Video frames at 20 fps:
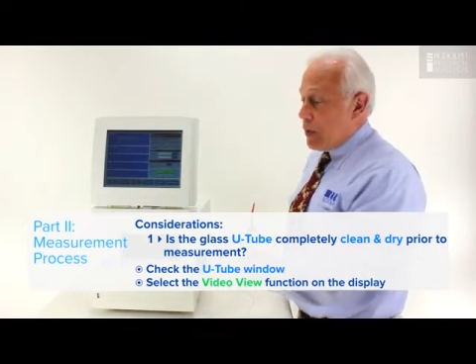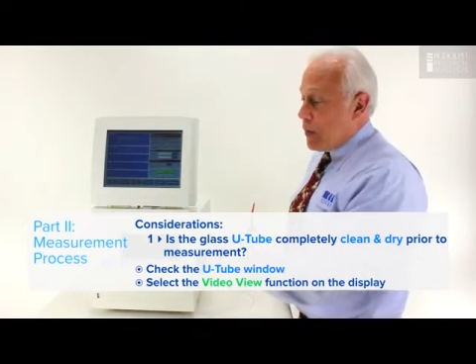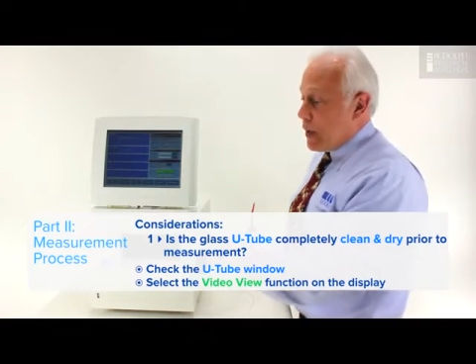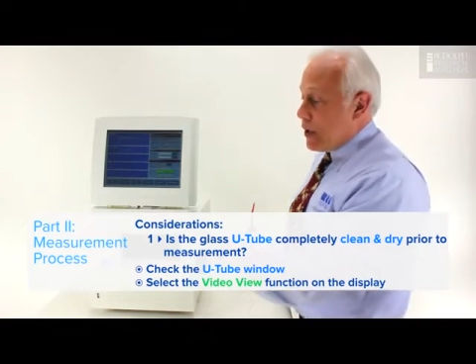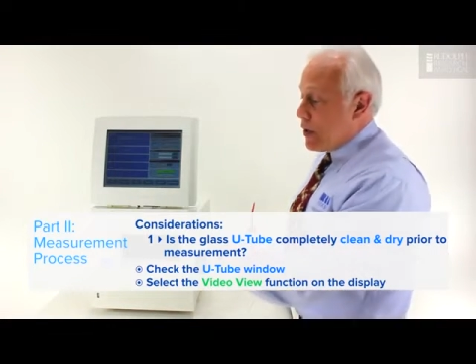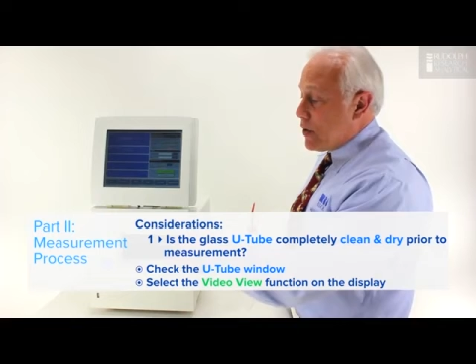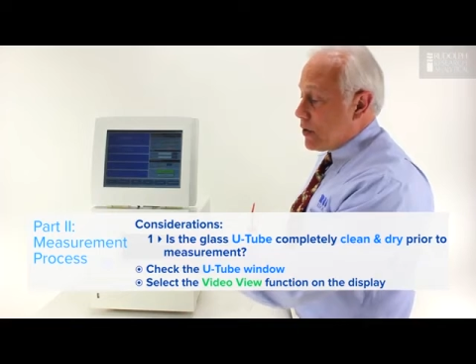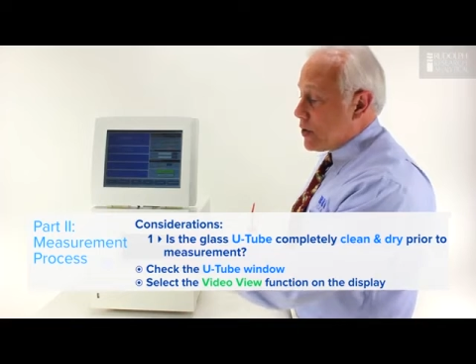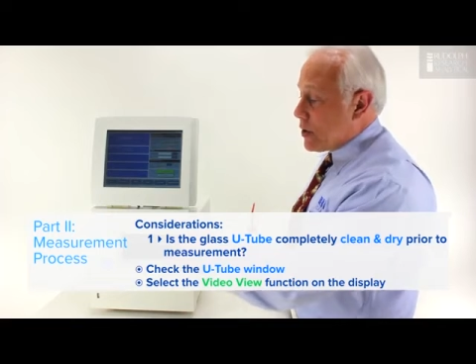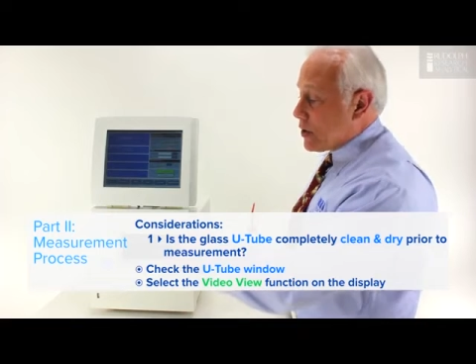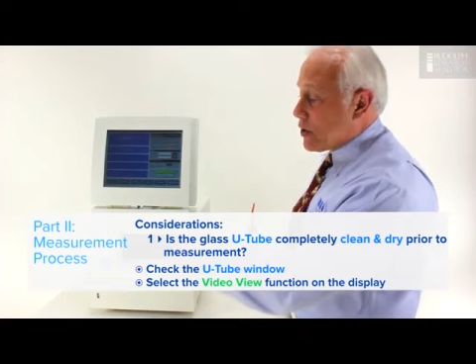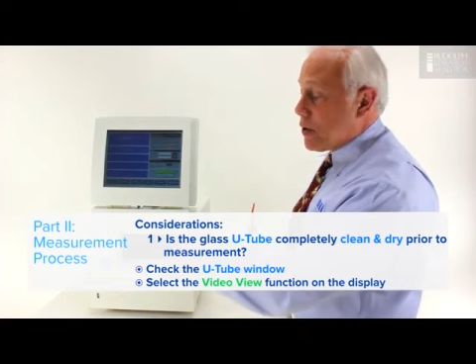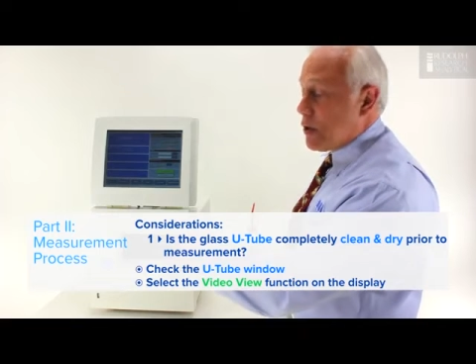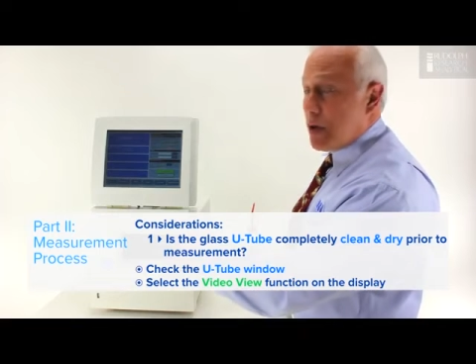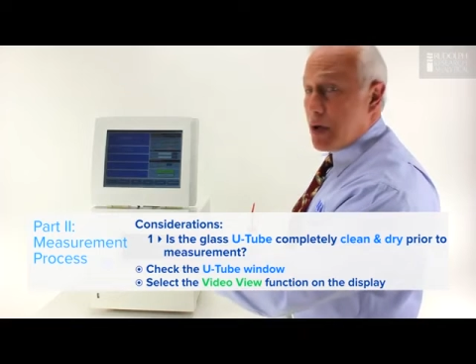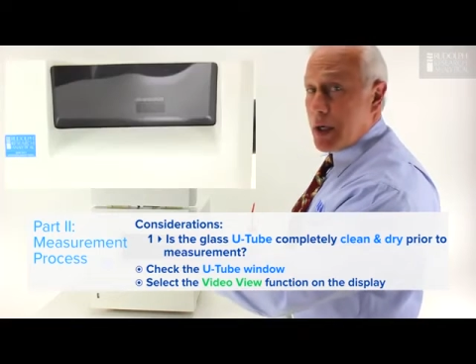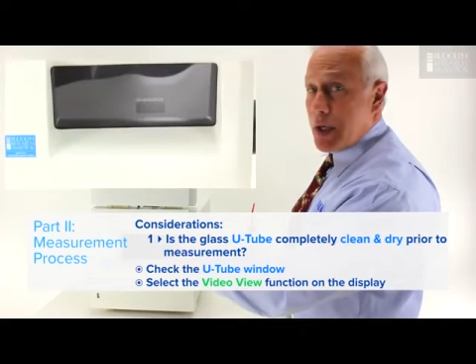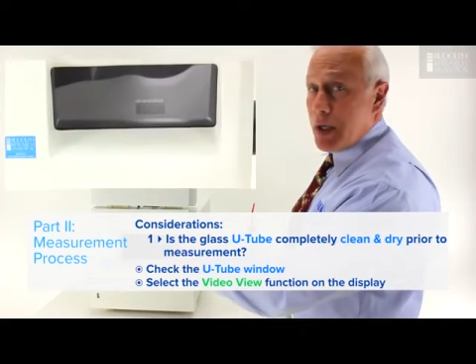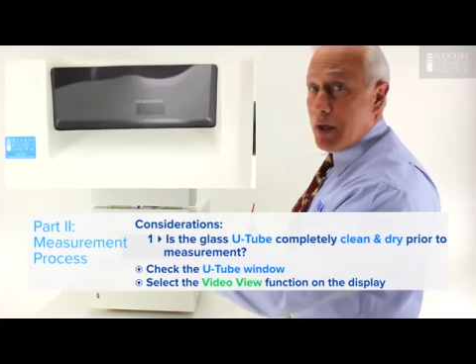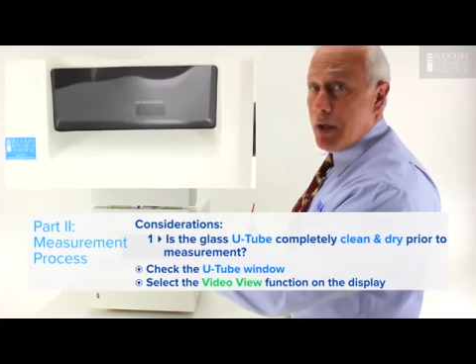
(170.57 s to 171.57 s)
We could just
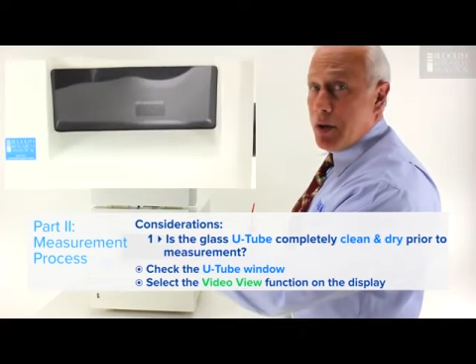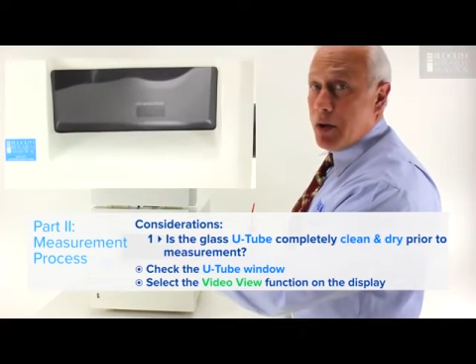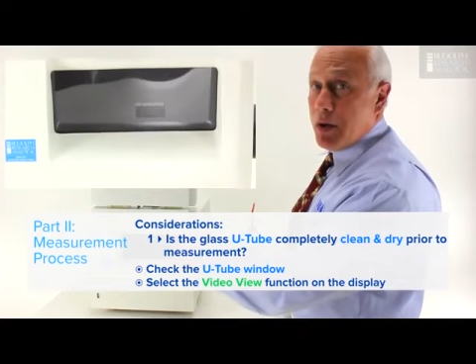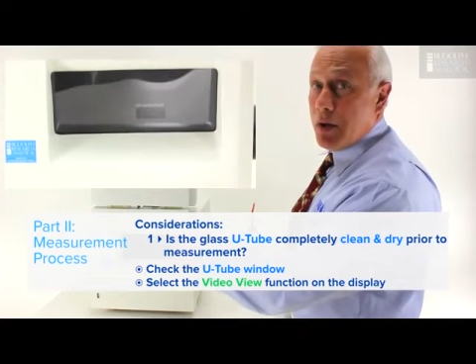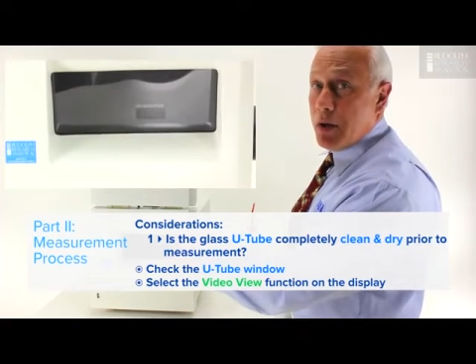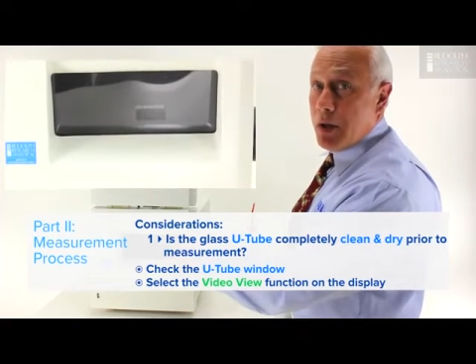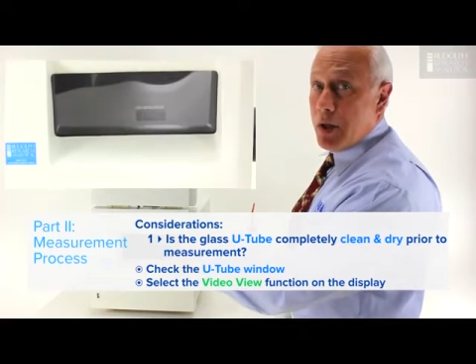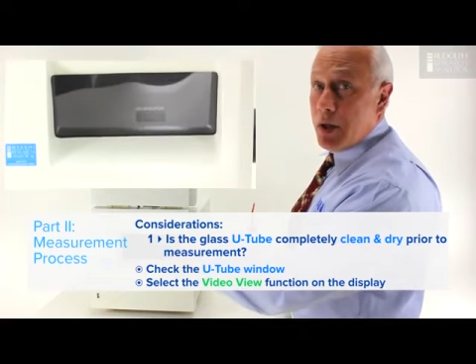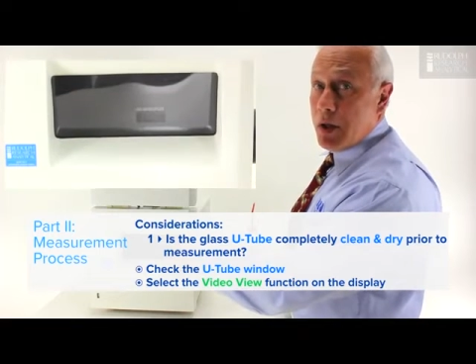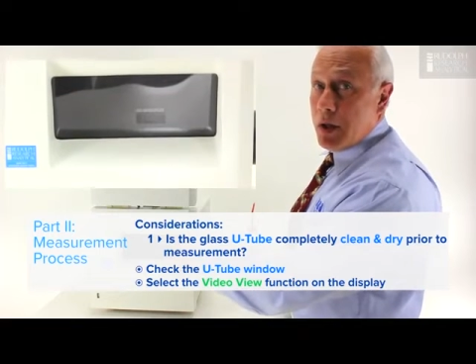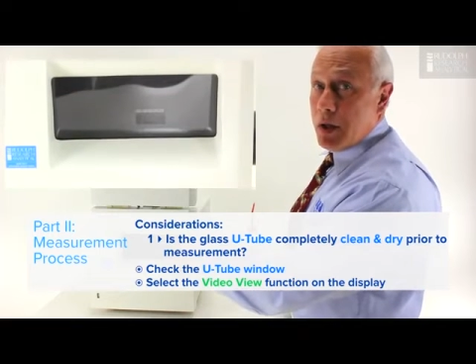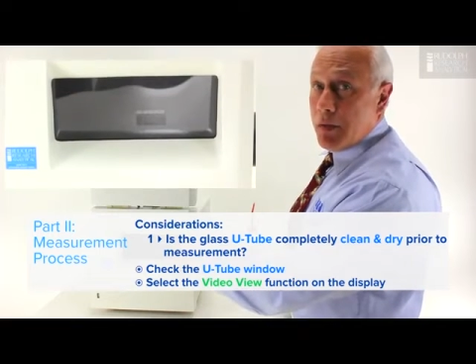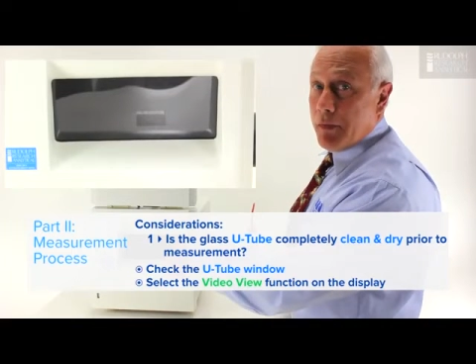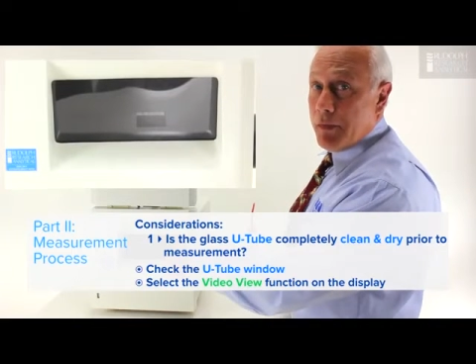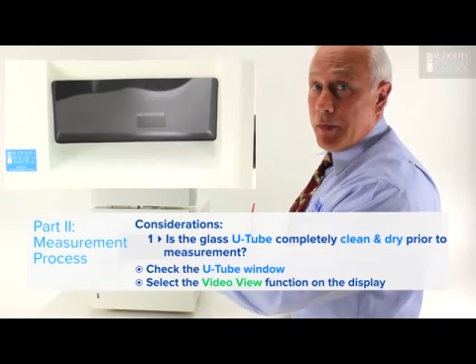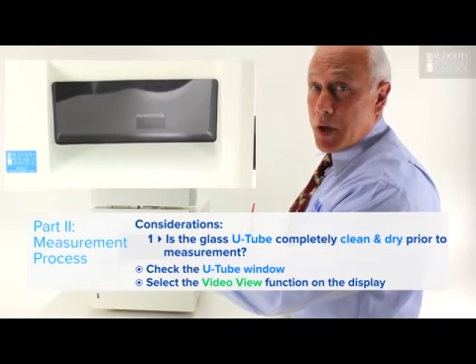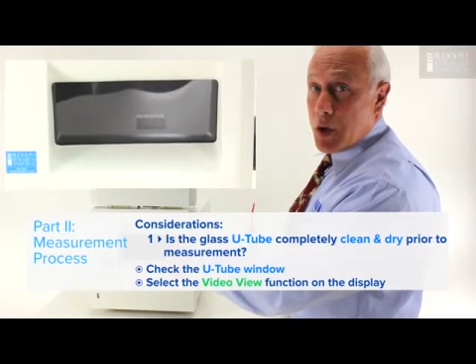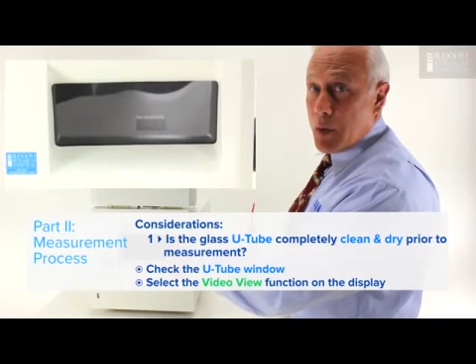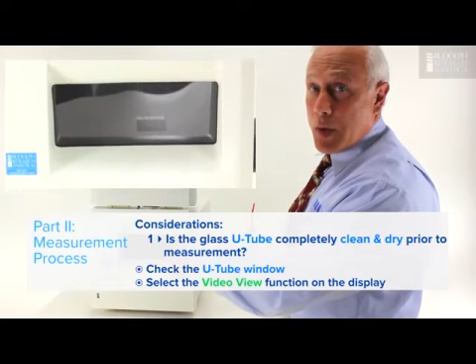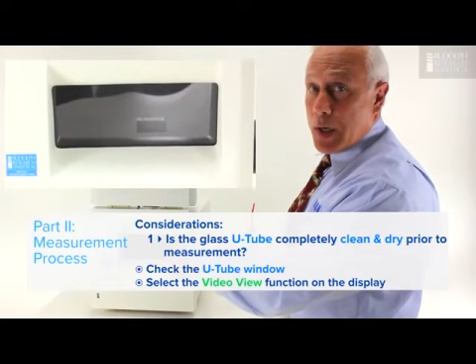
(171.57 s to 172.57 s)
look in the
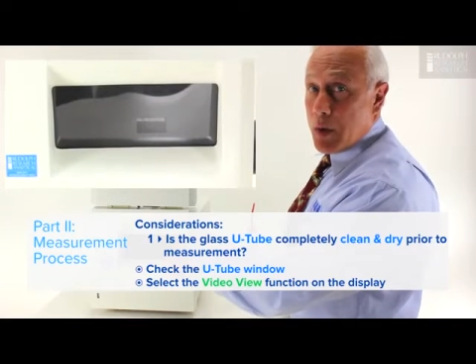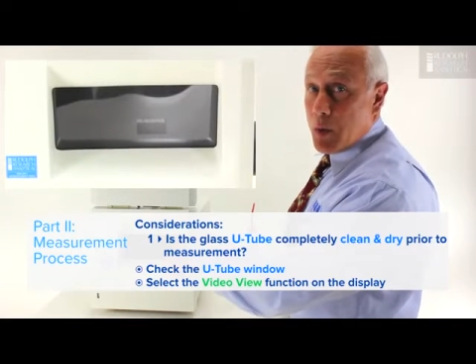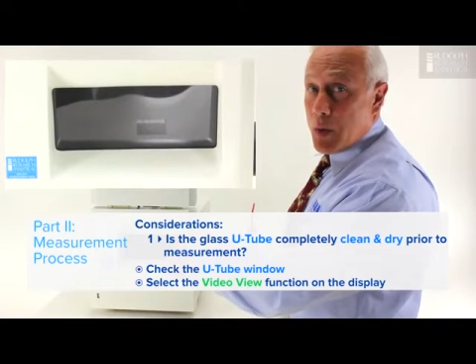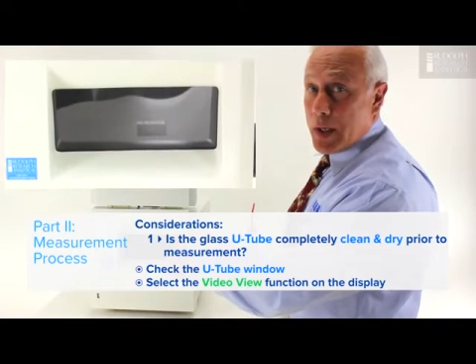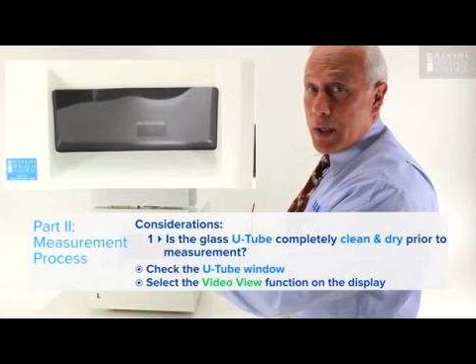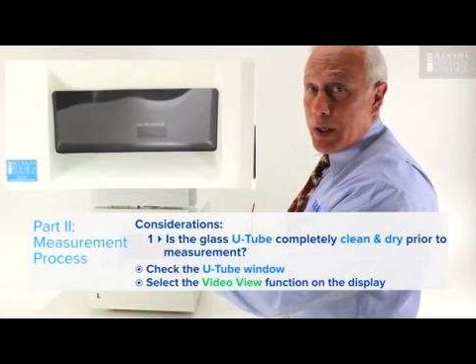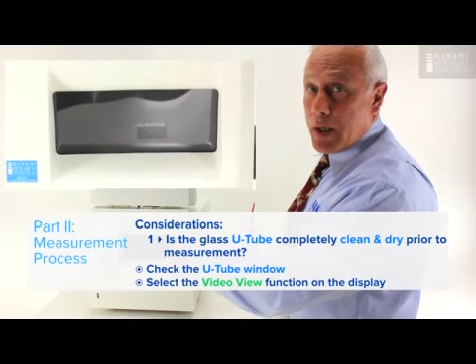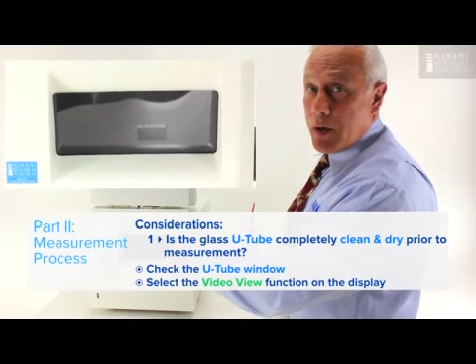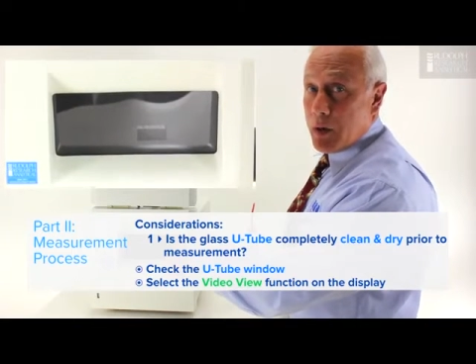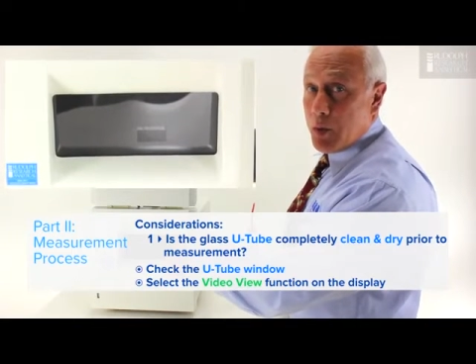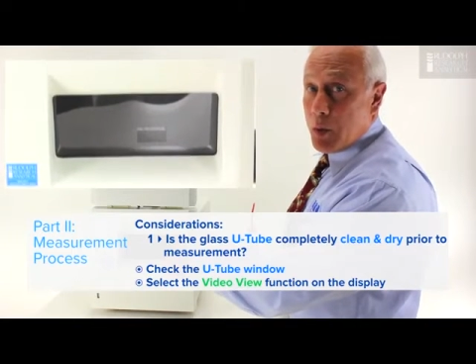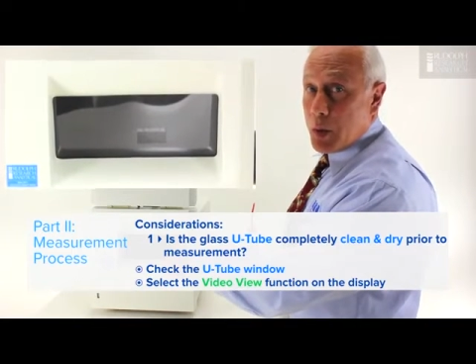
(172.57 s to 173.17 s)
viewing window,